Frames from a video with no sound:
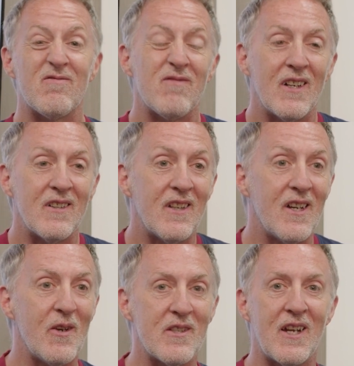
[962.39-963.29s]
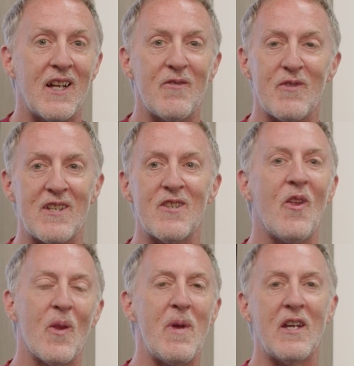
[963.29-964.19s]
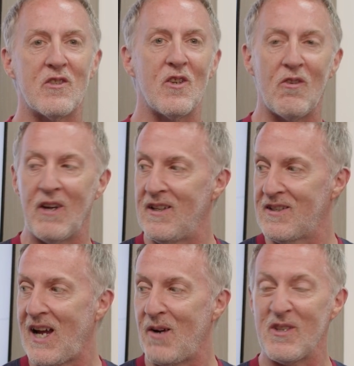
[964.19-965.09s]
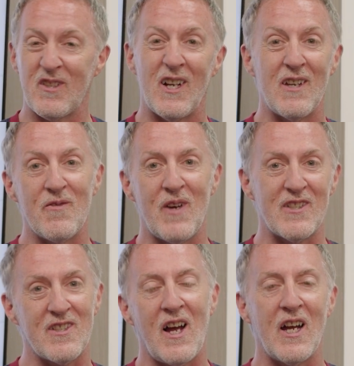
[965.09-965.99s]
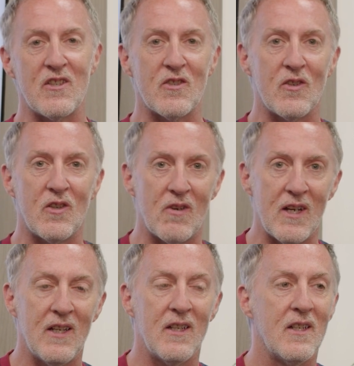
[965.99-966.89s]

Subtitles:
I don't know, it's not the big story in town. It's kind of a side story.